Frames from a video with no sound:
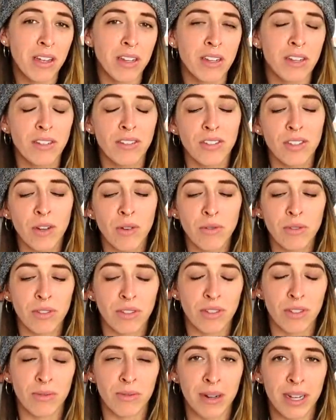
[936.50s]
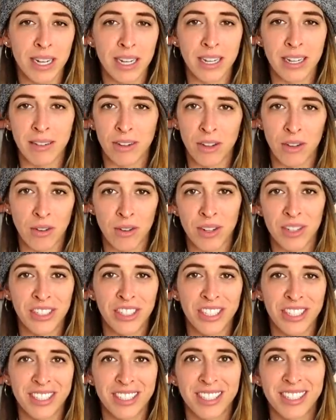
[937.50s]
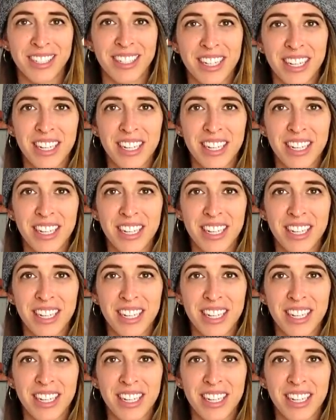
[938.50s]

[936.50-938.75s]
your toast is ready, gorgeous.